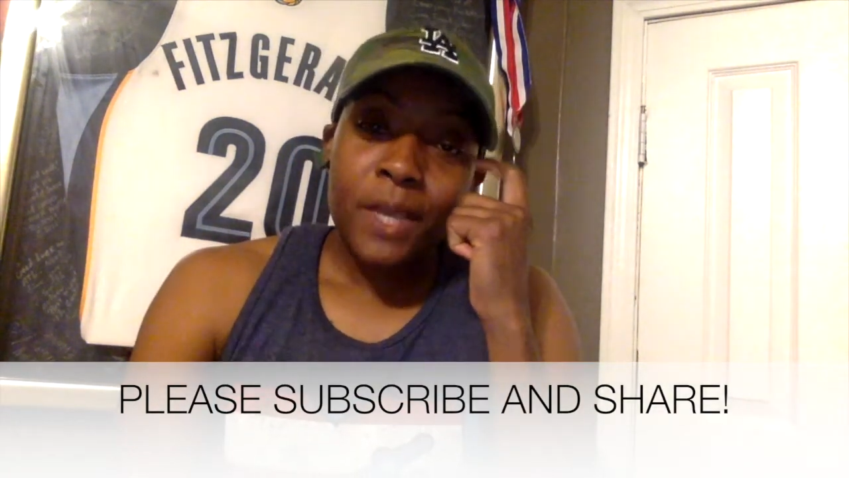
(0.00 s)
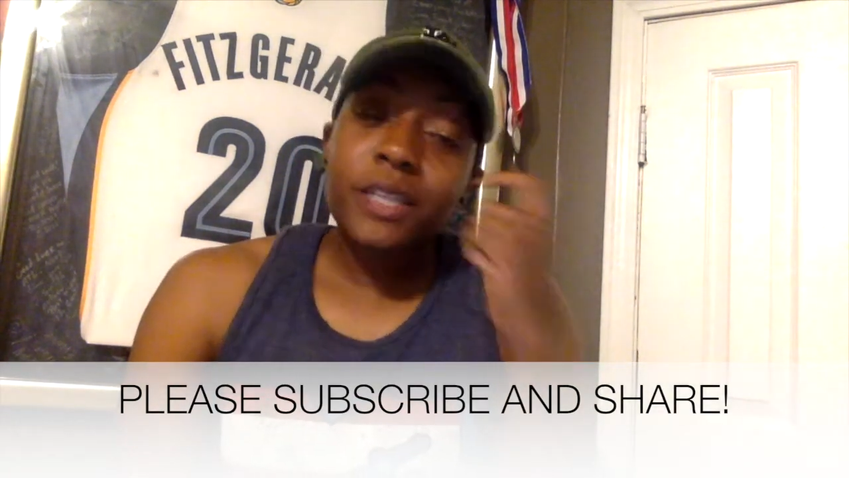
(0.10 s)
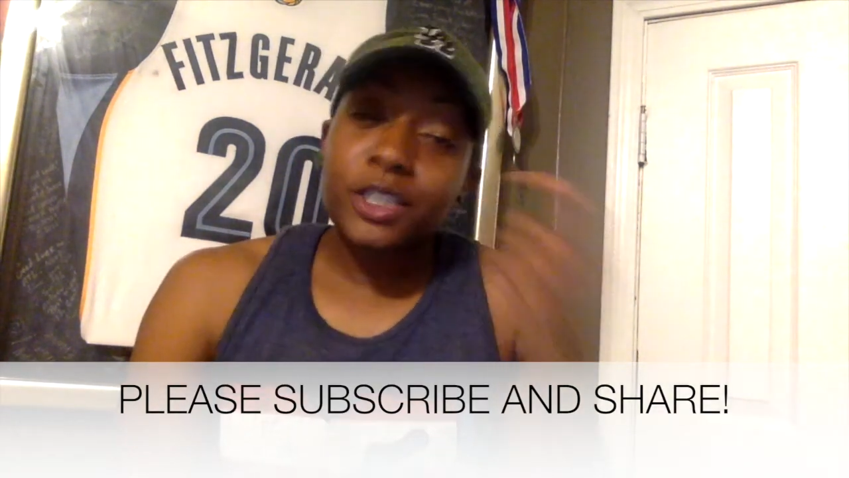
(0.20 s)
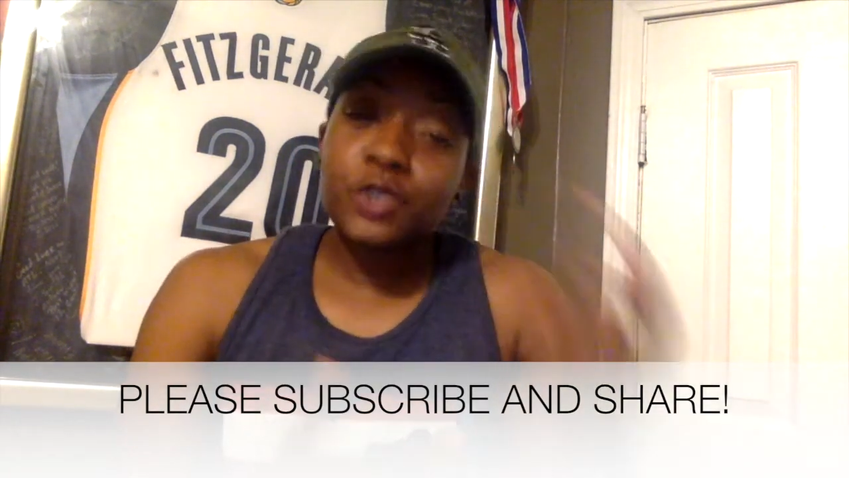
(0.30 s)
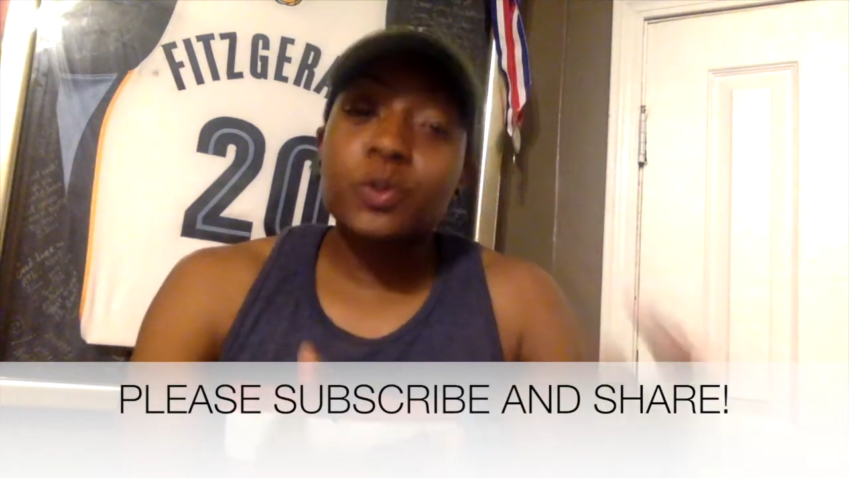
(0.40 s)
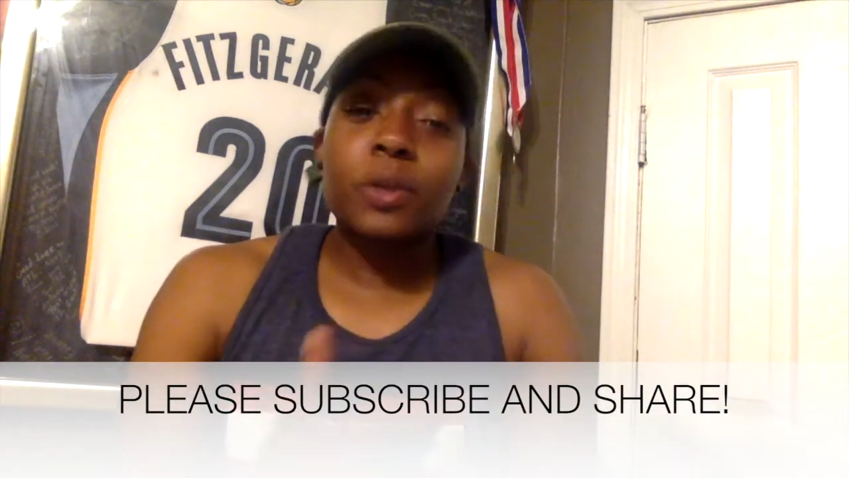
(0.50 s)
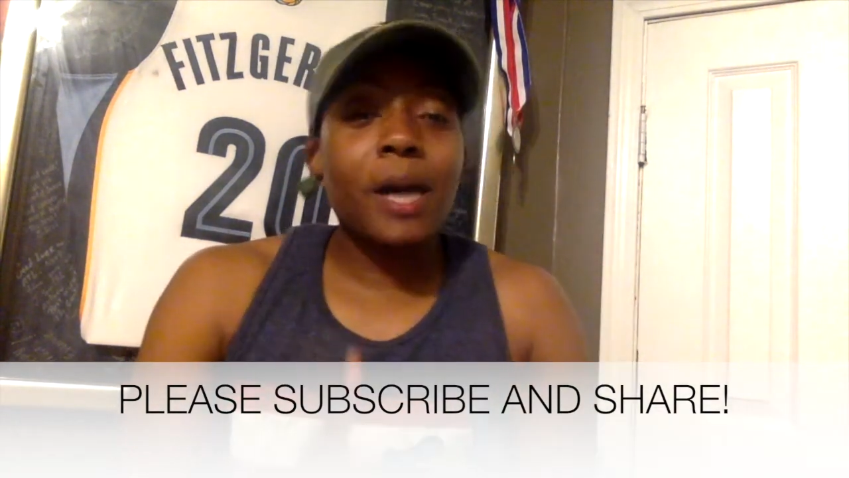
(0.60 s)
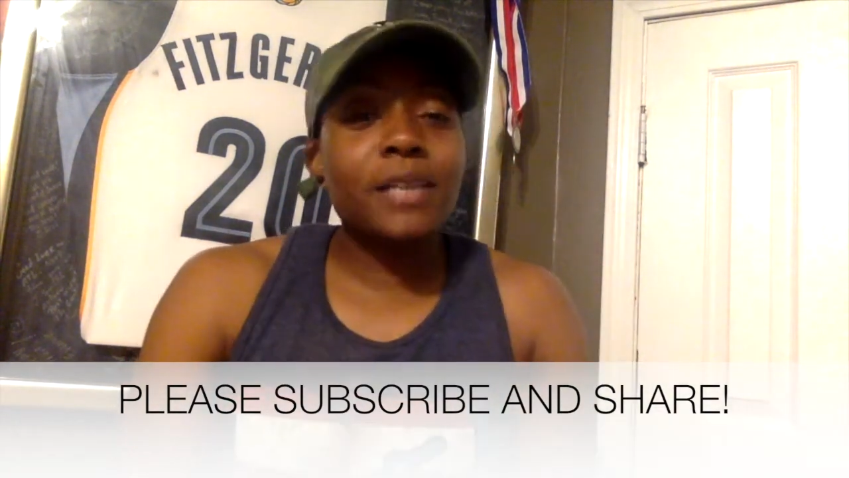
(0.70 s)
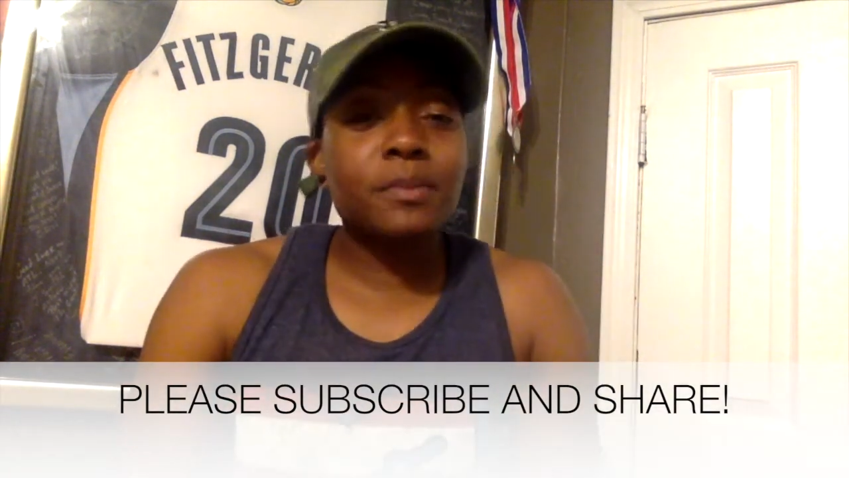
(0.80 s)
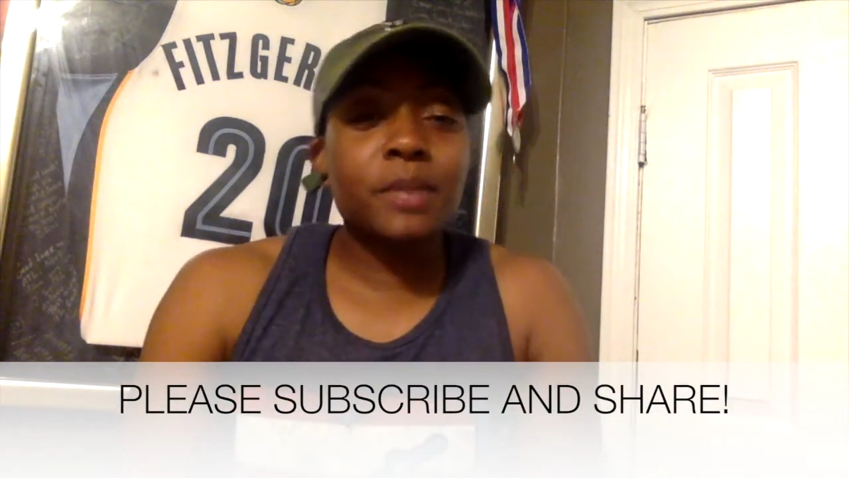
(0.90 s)
that you could
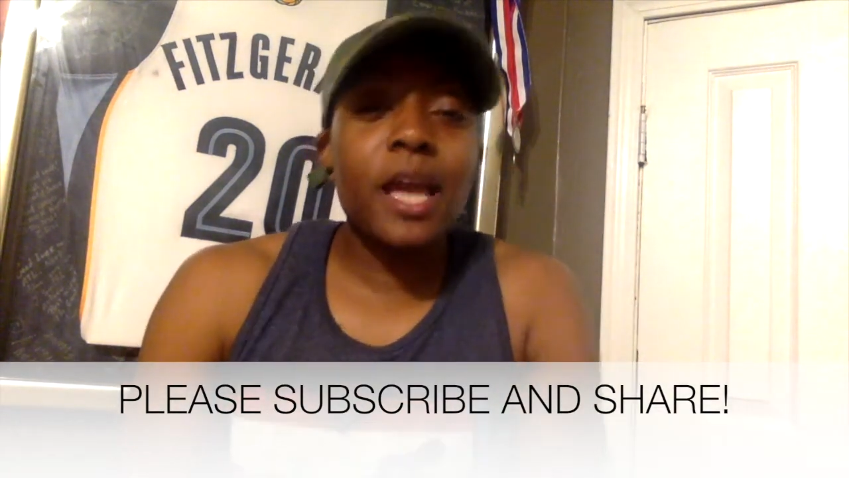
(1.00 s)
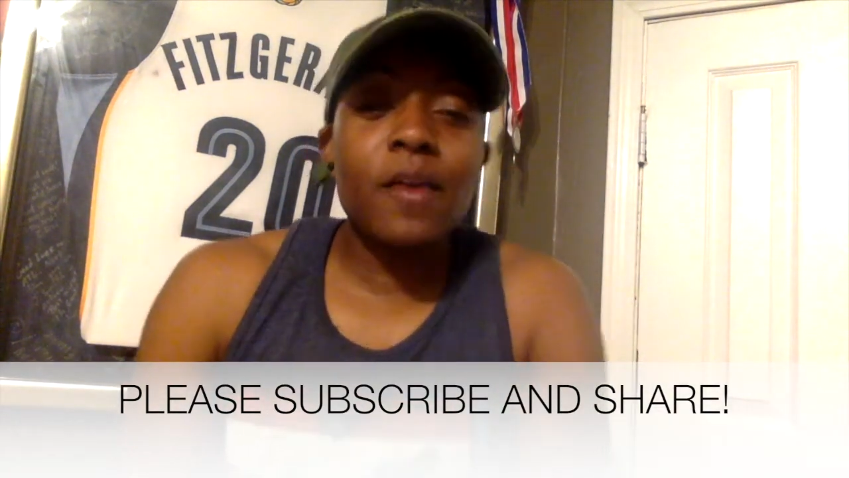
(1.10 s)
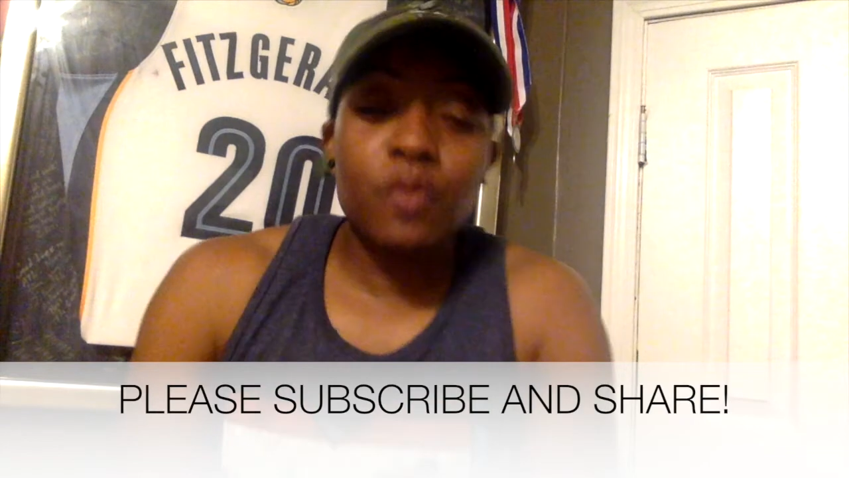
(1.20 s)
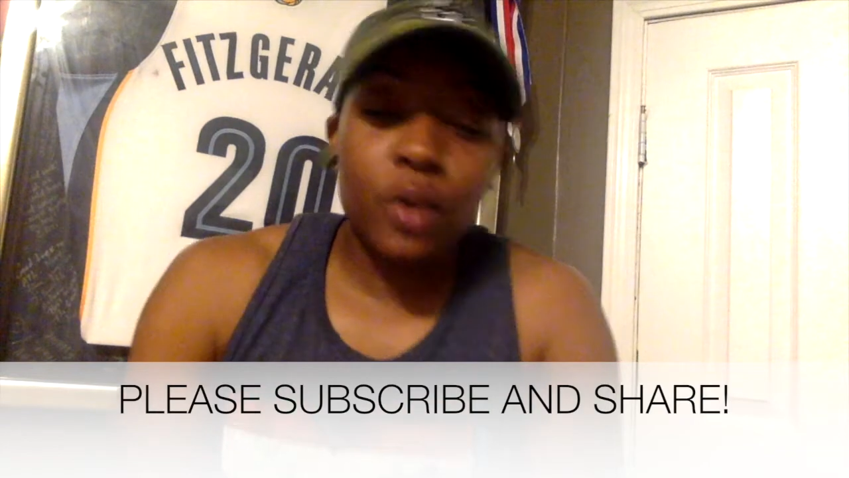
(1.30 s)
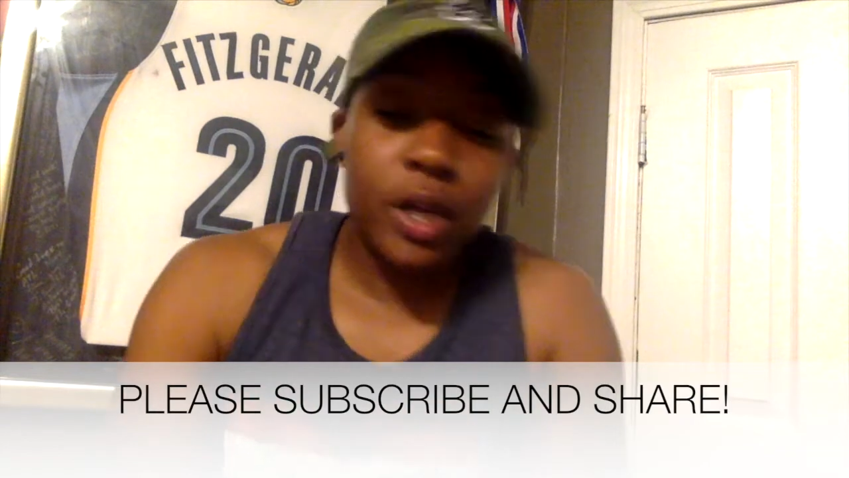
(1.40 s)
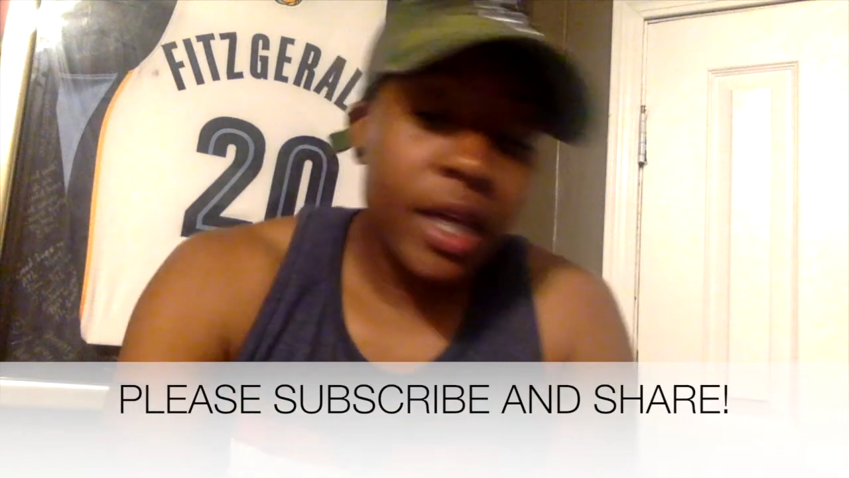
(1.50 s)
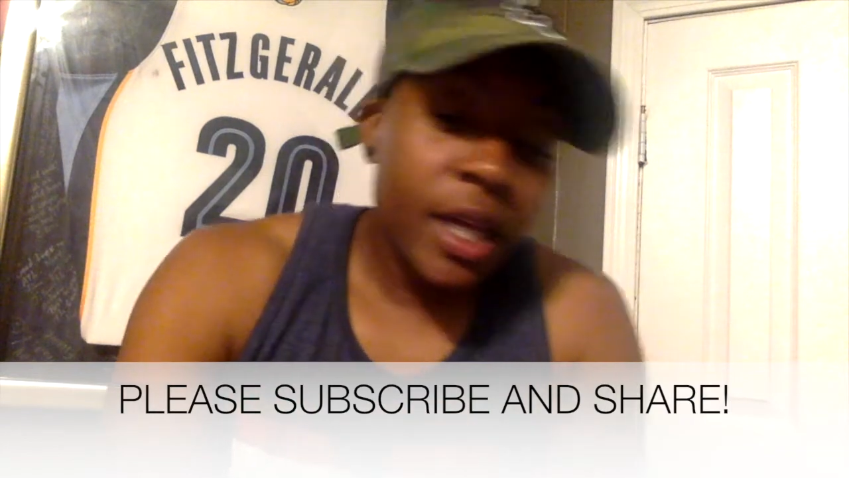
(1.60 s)
possibly have one."